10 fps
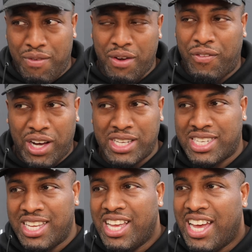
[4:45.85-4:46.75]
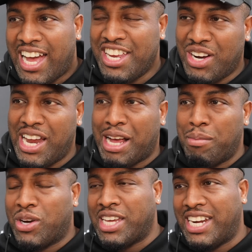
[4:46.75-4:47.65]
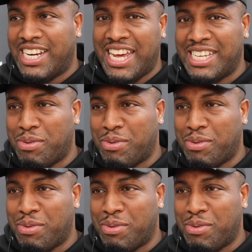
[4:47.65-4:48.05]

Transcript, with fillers: very fast. And you know, like I'm looking at the dates.